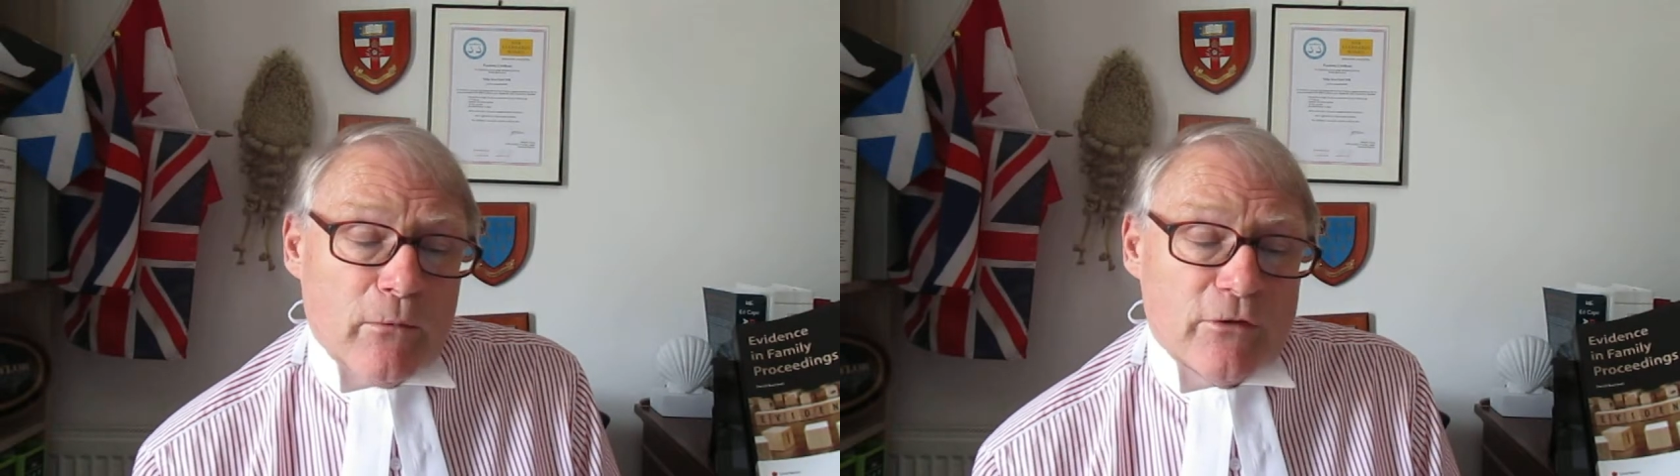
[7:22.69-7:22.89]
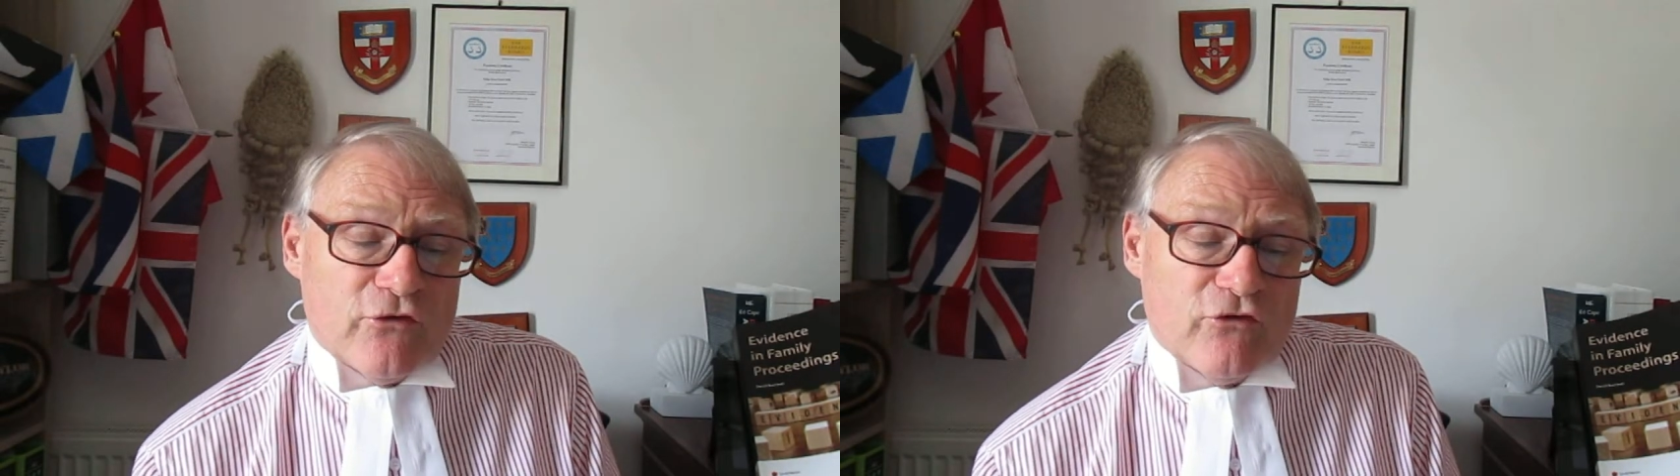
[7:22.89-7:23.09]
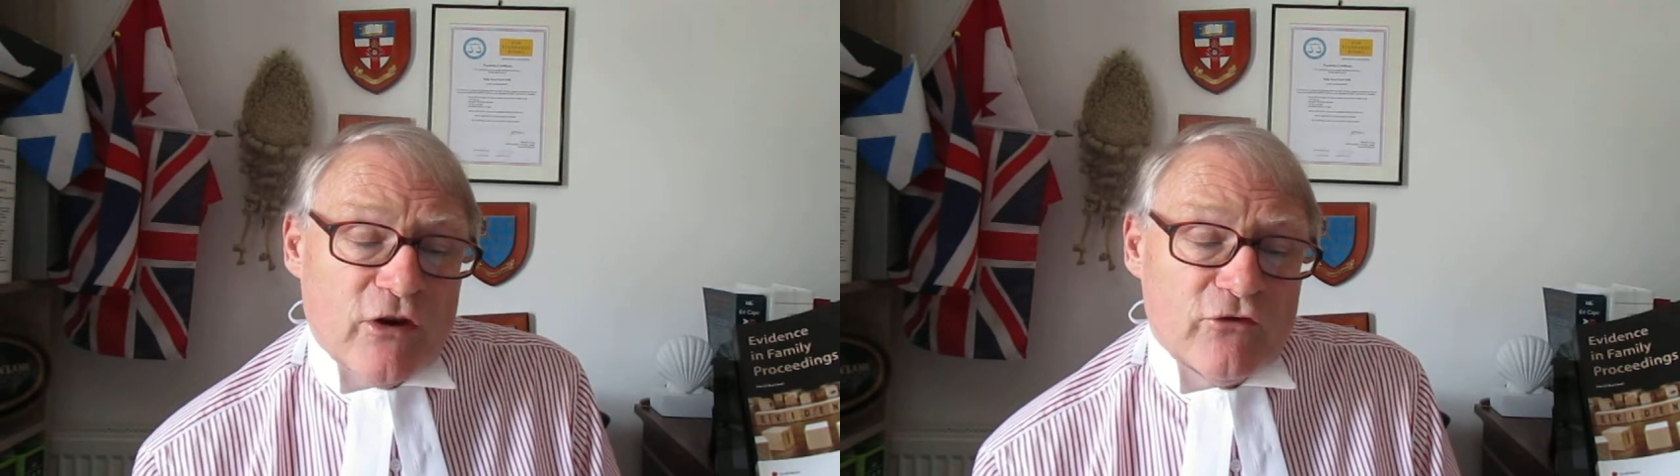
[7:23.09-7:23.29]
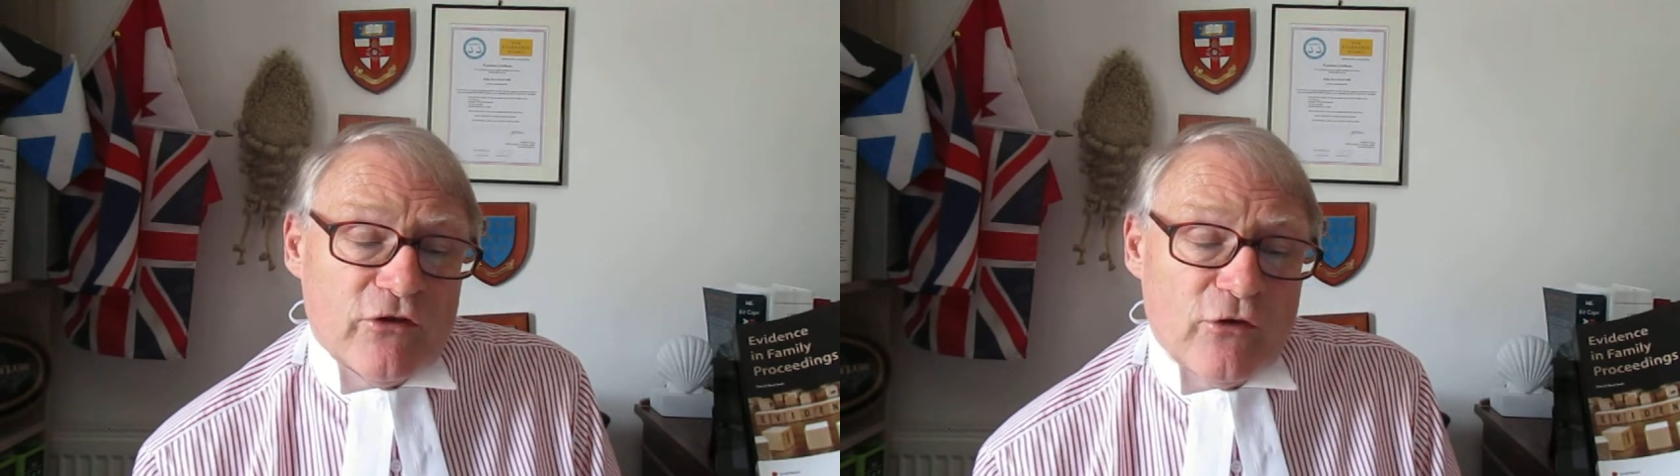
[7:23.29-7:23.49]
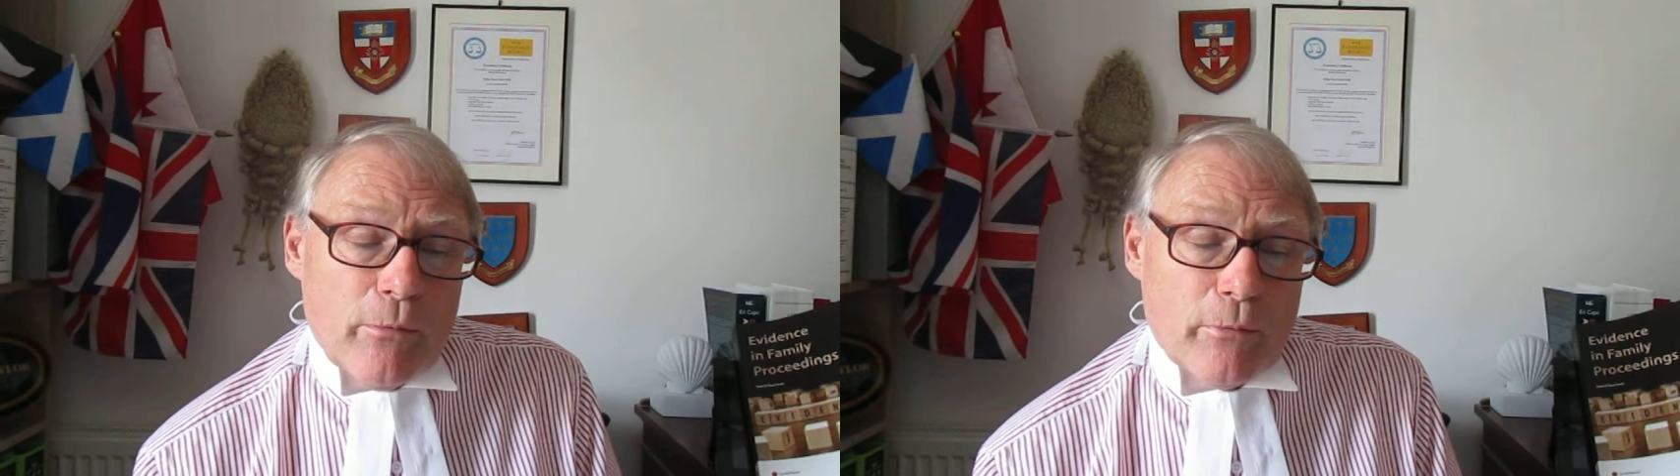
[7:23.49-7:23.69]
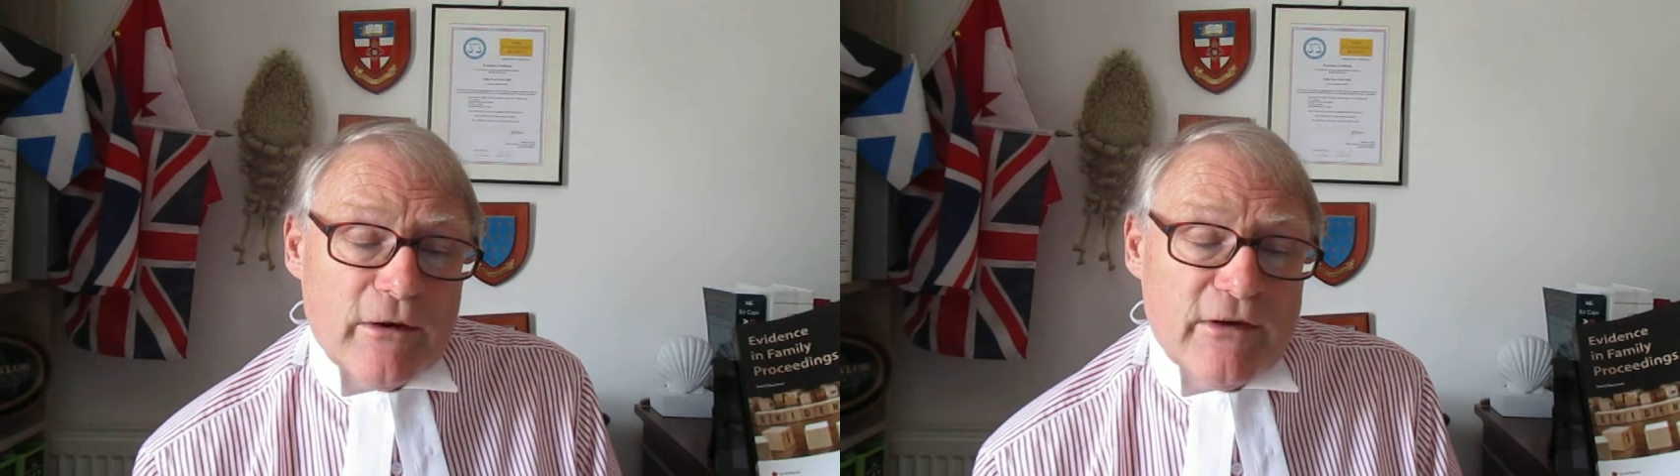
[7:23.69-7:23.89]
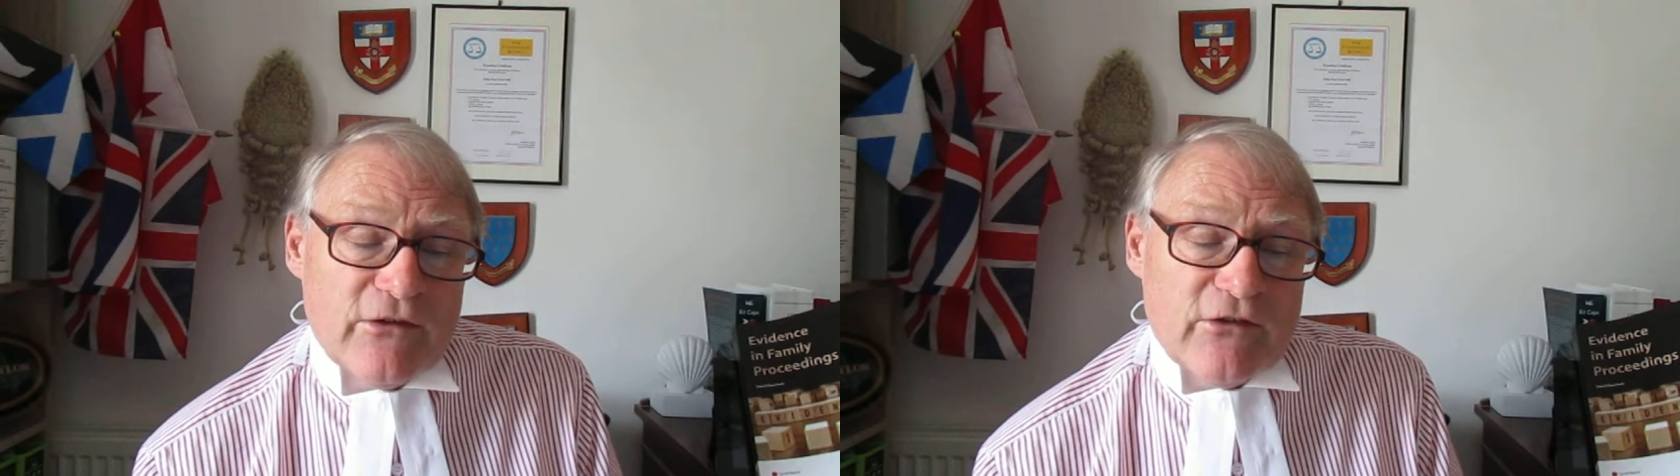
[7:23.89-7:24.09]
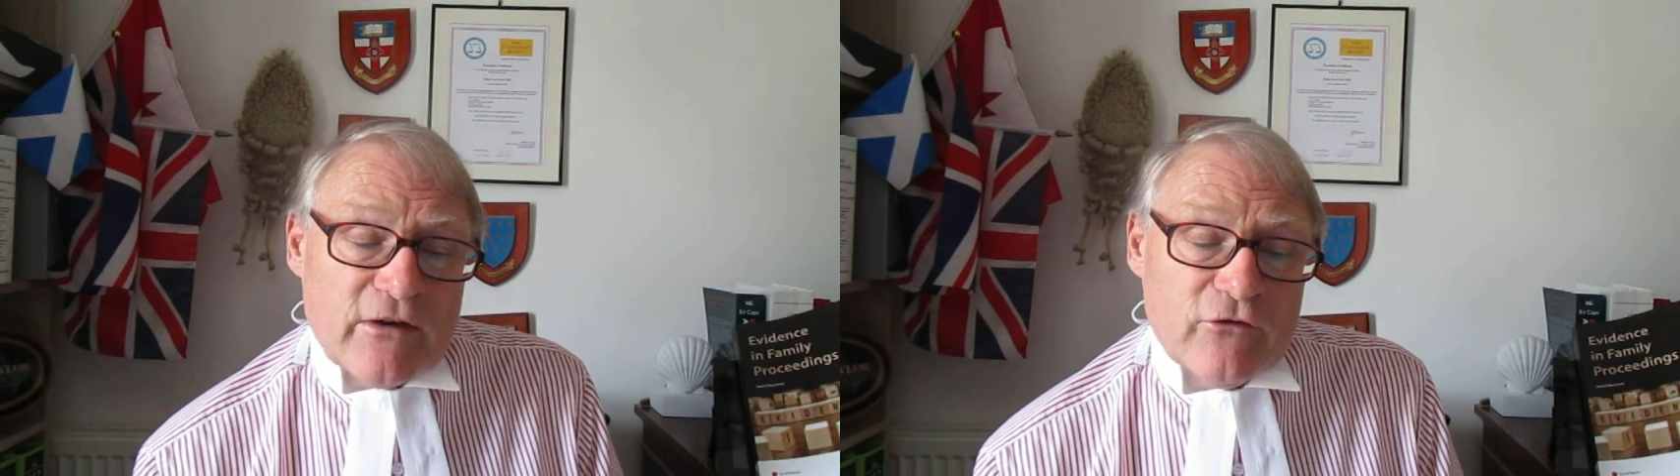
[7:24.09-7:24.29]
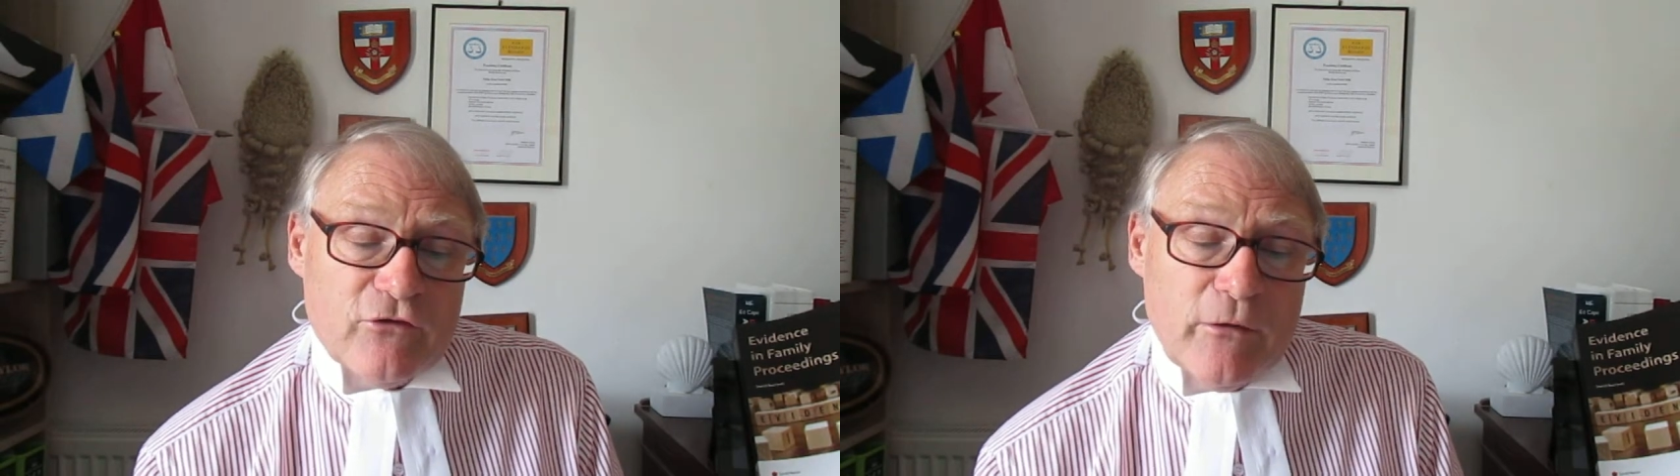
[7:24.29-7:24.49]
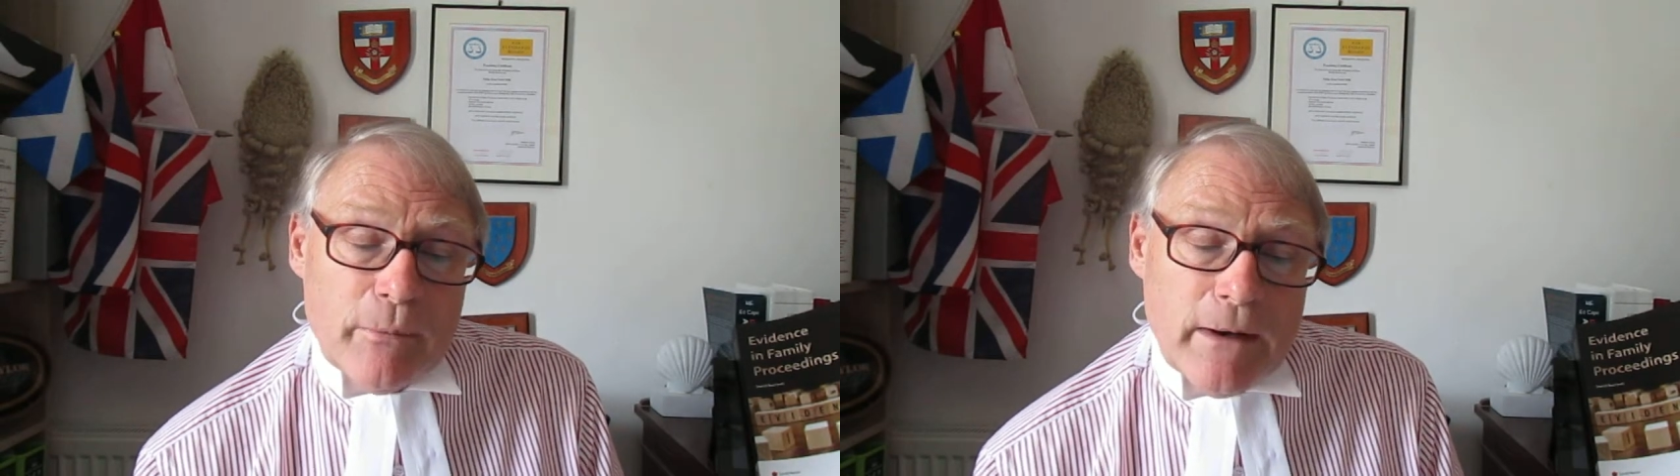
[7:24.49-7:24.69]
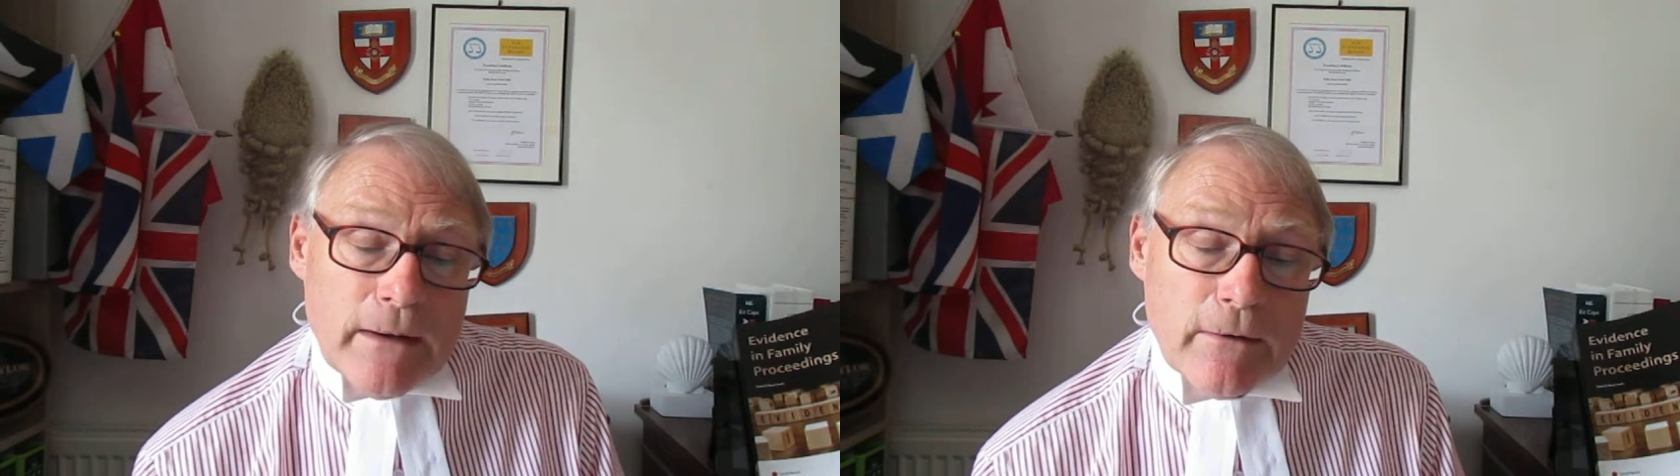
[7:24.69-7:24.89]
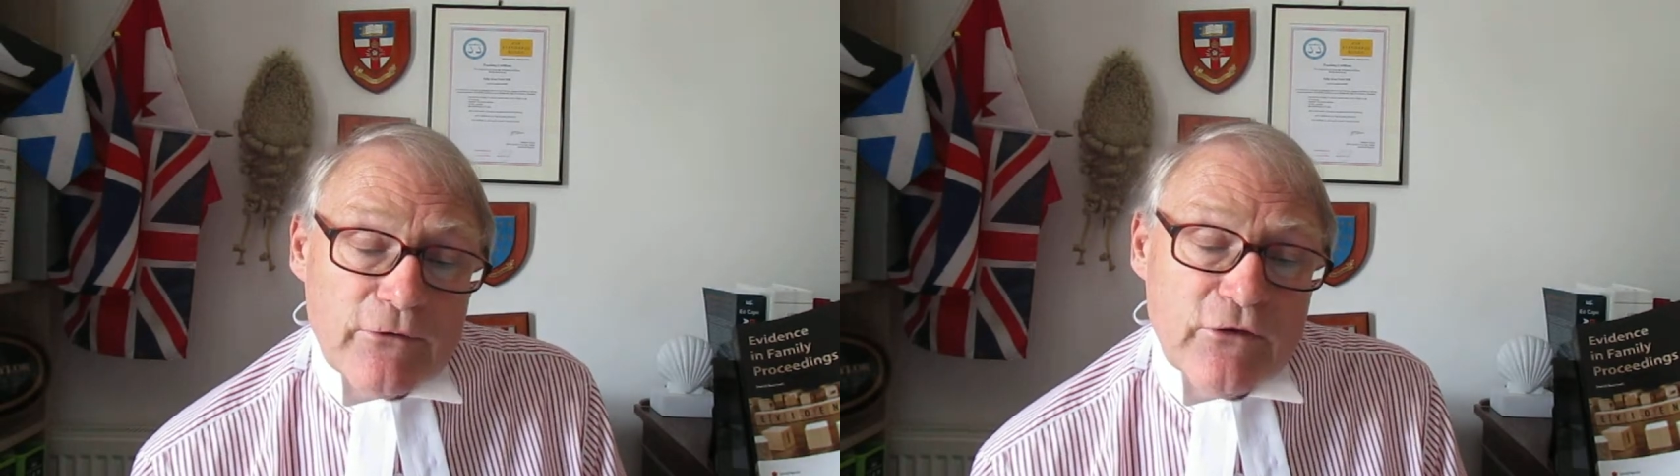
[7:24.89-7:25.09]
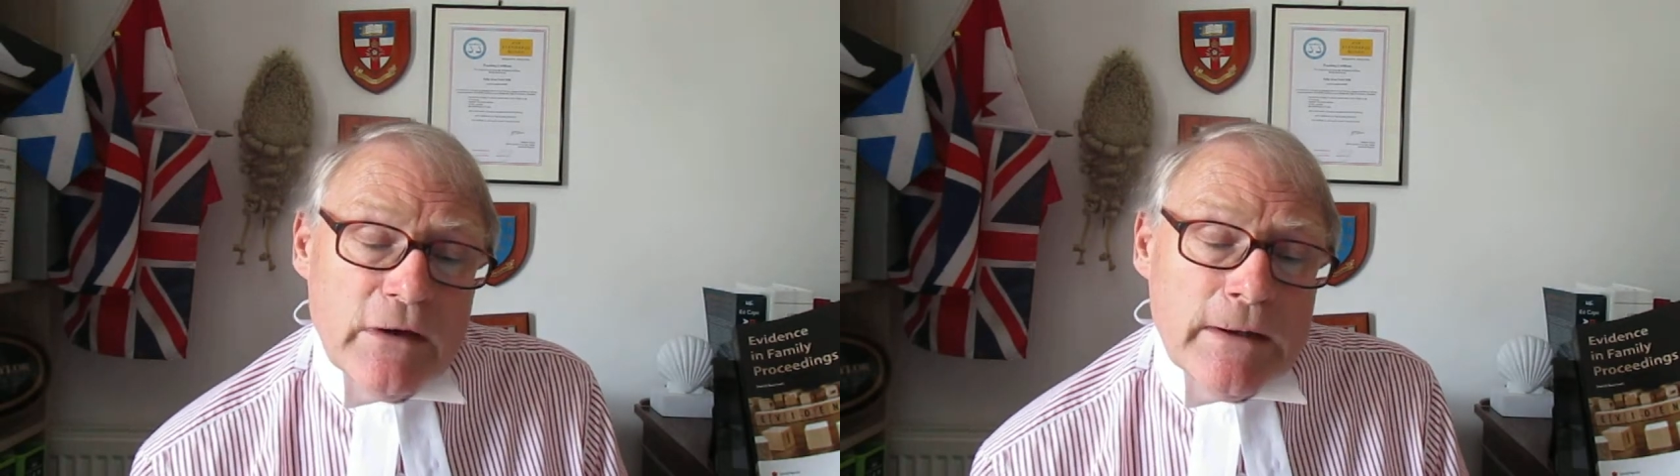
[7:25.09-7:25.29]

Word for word: which judges operate statutory powers